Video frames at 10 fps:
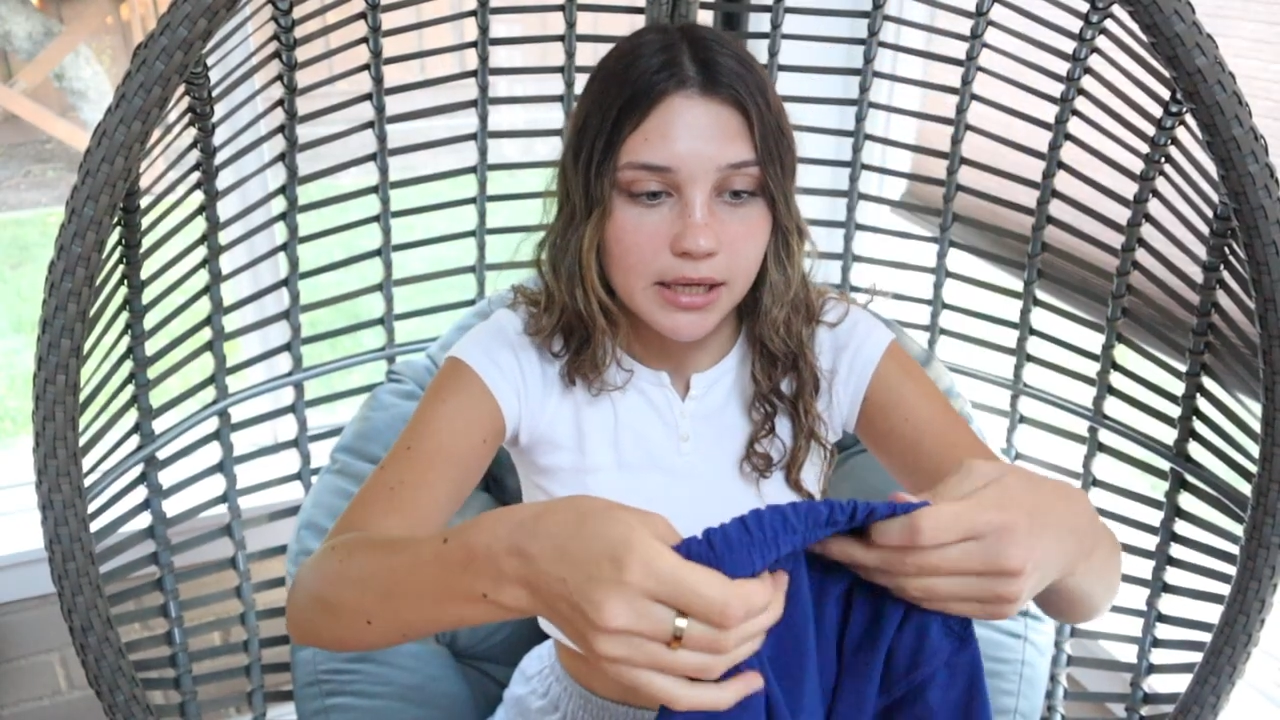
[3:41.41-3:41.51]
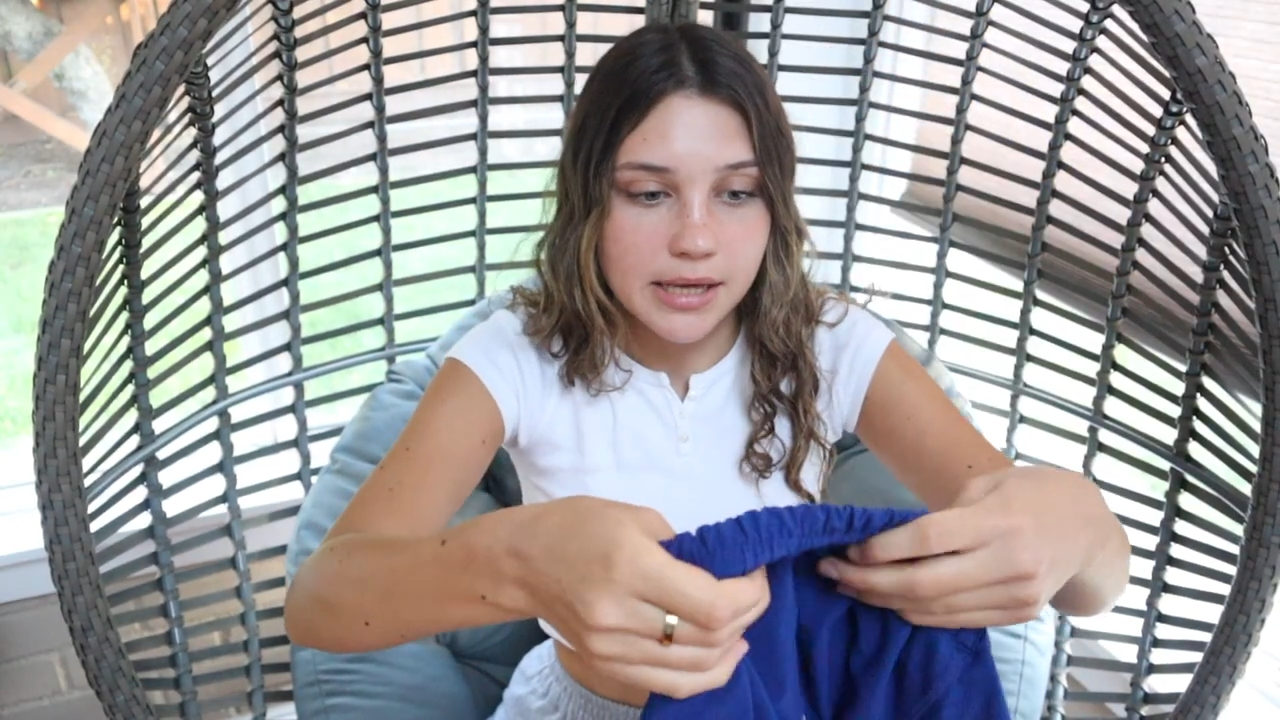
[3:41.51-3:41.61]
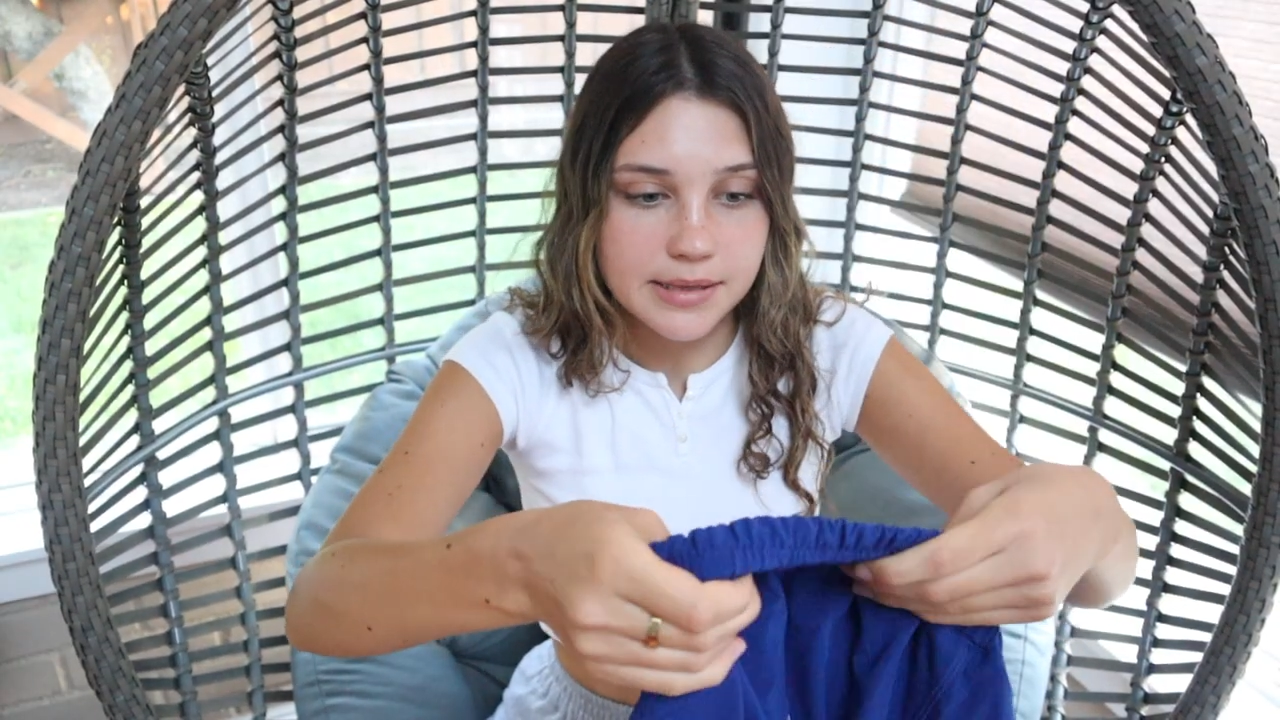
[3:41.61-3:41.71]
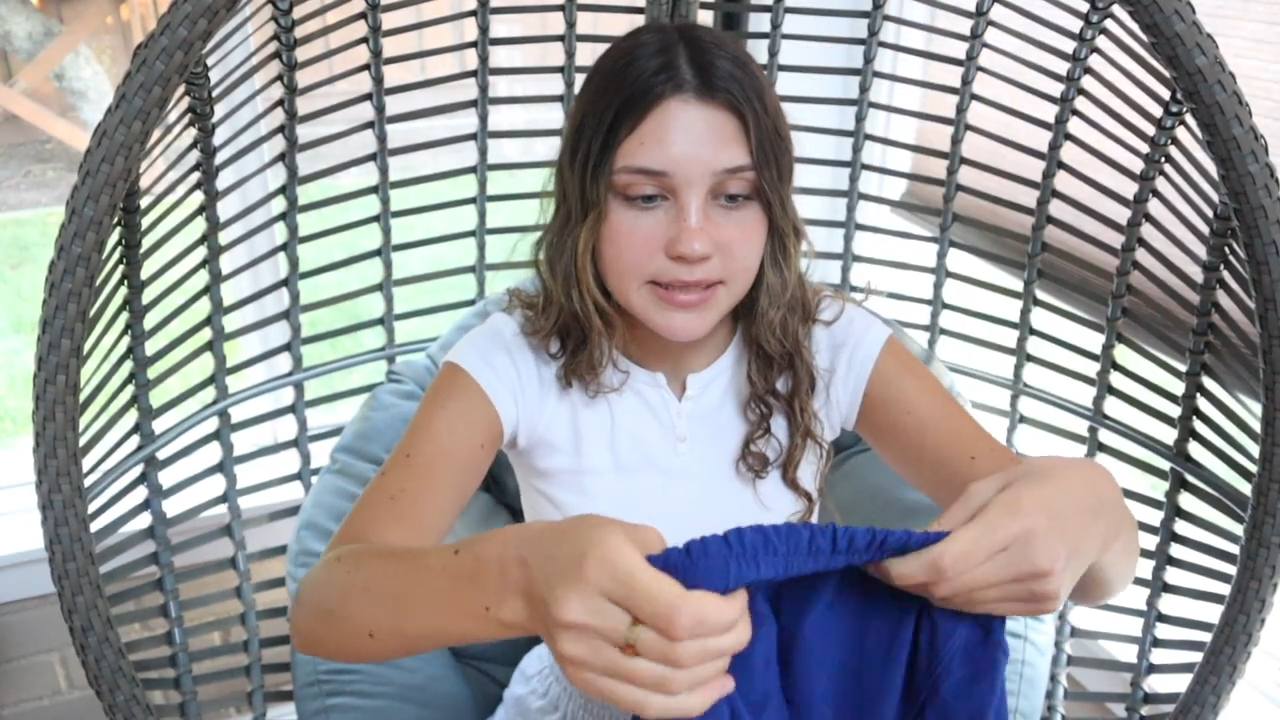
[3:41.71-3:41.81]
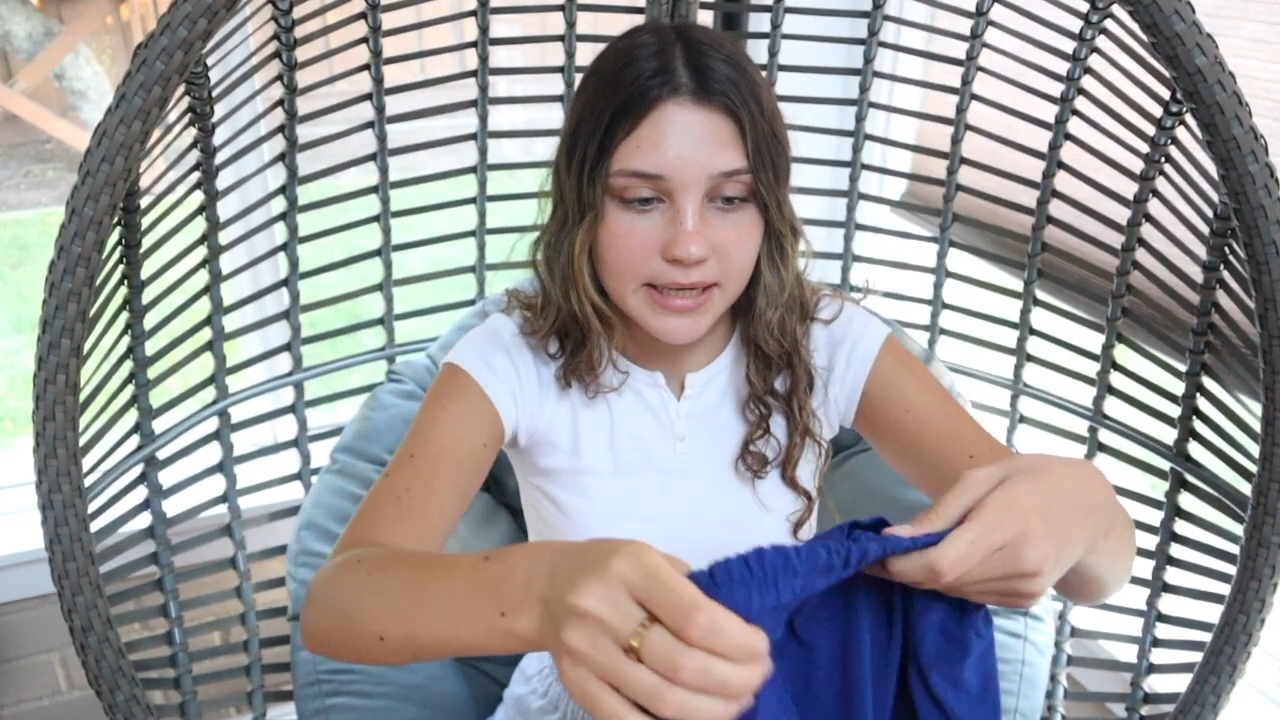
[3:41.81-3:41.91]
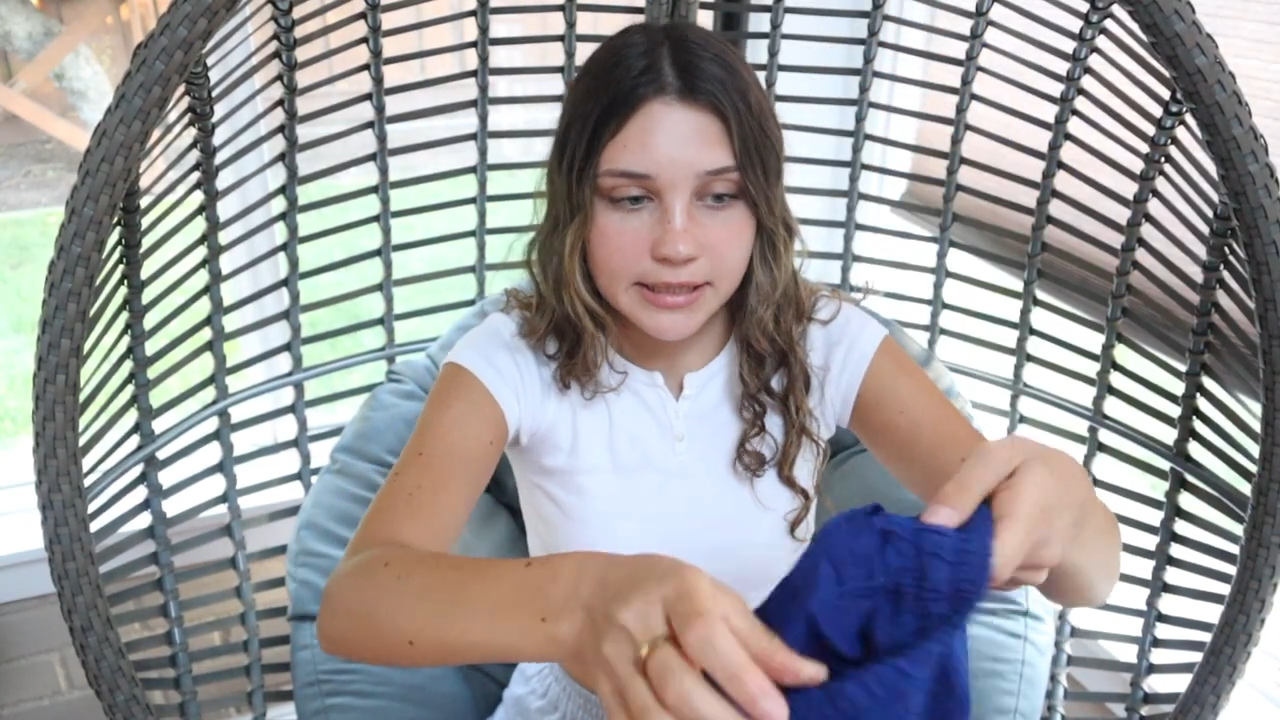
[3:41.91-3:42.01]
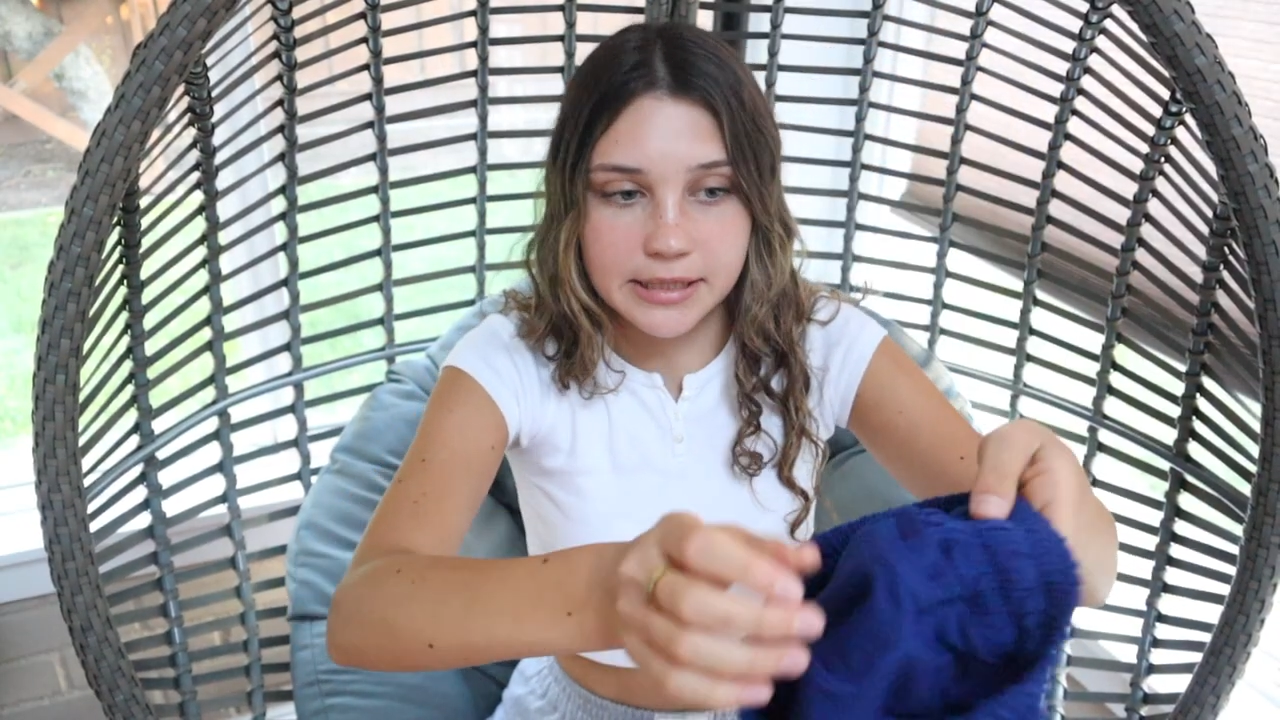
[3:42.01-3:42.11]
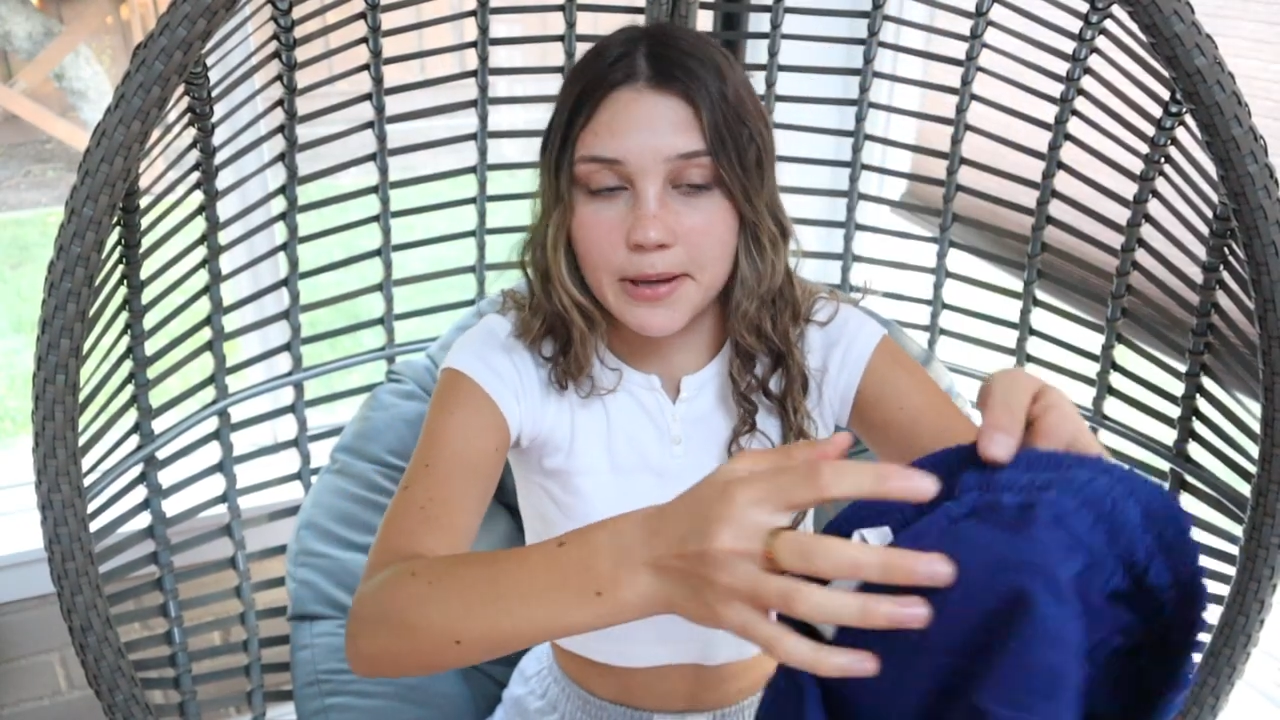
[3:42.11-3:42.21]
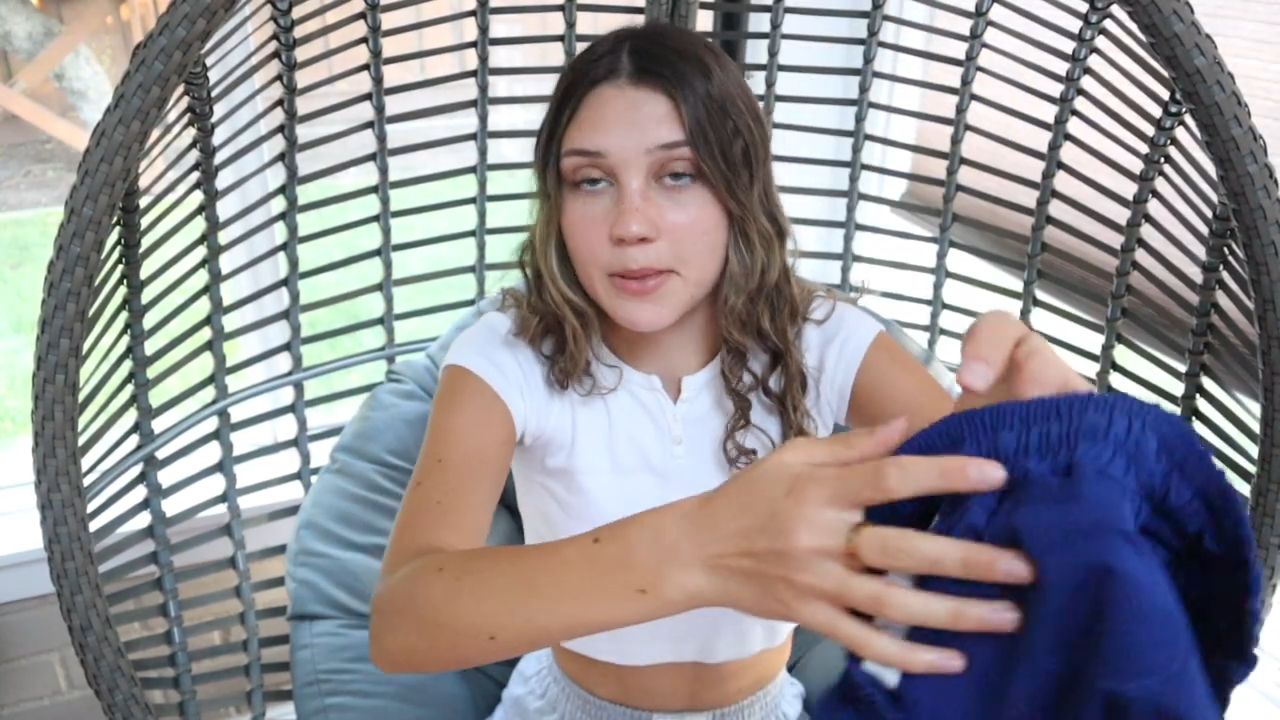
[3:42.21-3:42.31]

inside here